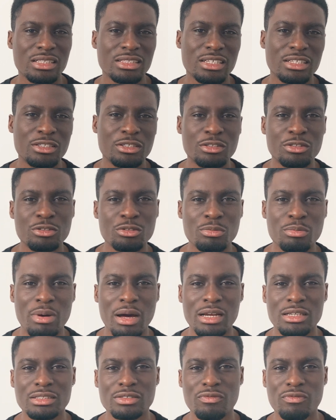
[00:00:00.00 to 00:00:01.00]
then the New
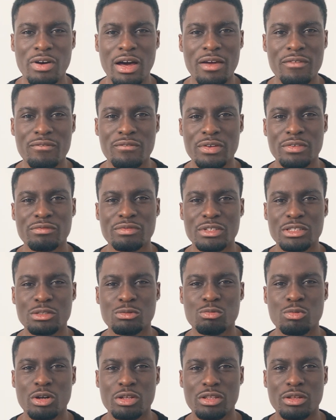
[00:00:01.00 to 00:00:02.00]
Balance 550s
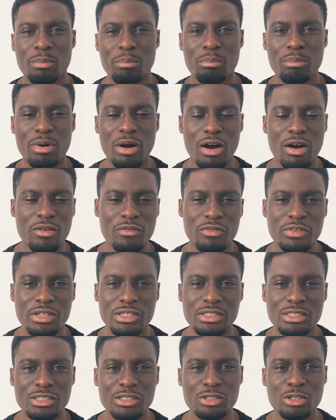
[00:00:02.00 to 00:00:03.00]
were the
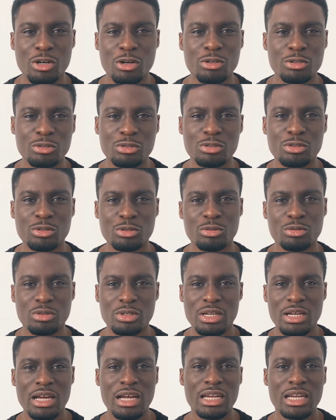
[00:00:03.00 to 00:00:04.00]
perfect go-to.
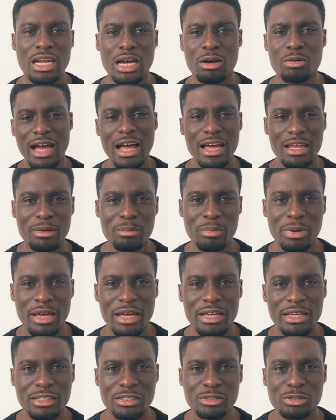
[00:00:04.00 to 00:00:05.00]
Now, I had a
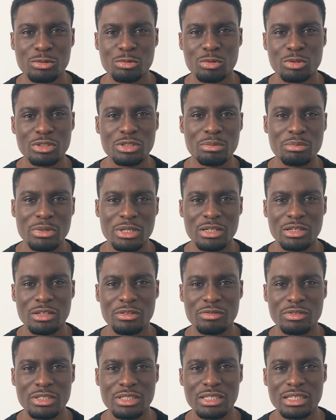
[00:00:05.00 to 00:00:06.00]
pair towards the middle
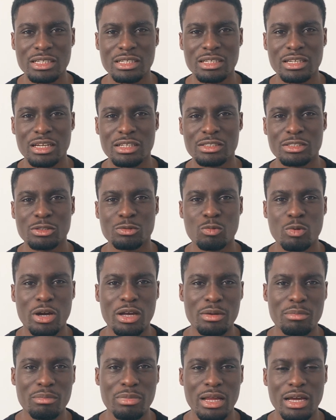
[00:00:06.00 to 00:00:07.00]
of the year, like these white
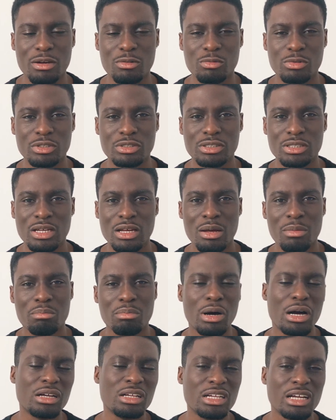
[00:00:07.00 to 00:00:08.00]
and black ones,
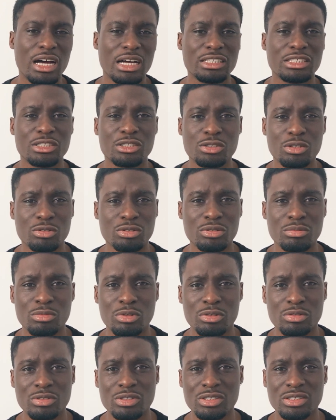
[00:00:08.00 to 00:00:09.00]
but I just sold them
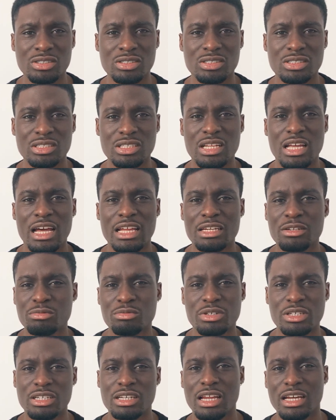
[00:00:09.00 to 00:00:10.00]
on because I didn't
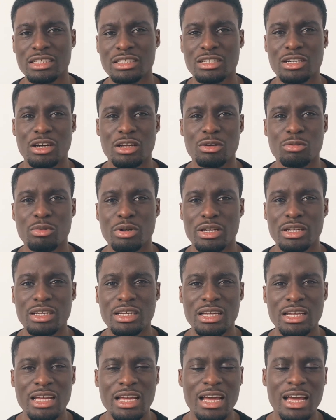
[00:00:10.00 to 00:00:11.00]
really like the colorway.
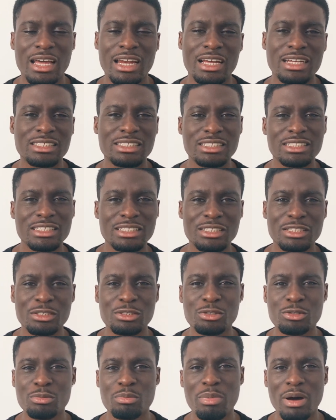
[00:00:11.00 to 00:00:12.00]
And I'd seen the
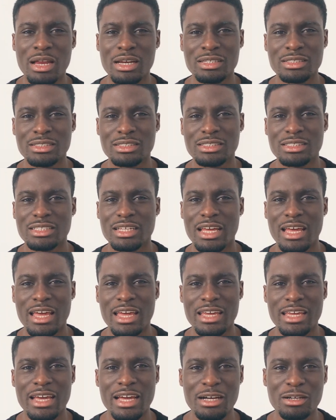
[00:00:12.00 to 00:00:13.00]
New Balance
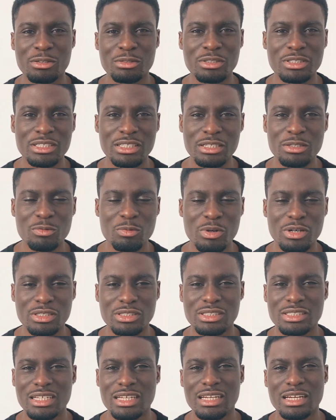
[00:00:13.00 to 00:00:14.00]
ALD
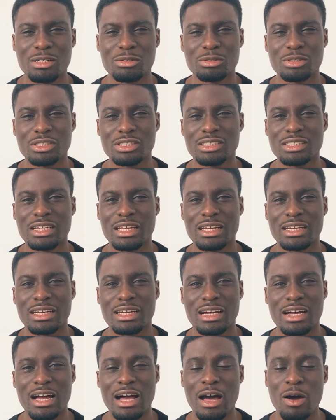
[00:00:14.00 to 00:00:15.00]
ones, and I was just like,
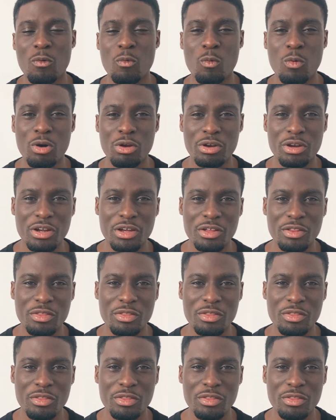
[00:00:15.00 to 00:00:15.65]
I want